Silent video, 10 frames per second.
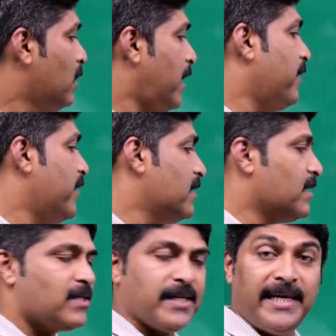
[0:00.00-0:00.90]
Anyway, this
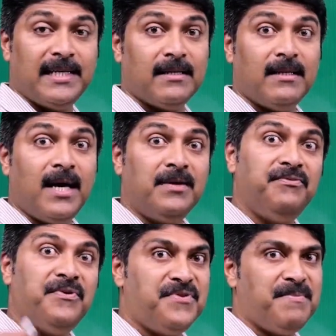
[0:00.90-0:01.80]
is greater than
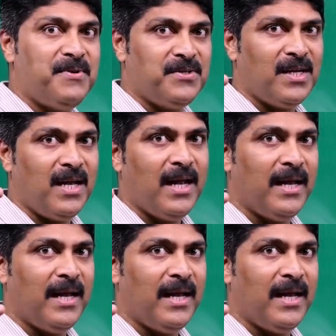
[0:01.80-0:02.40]
50%.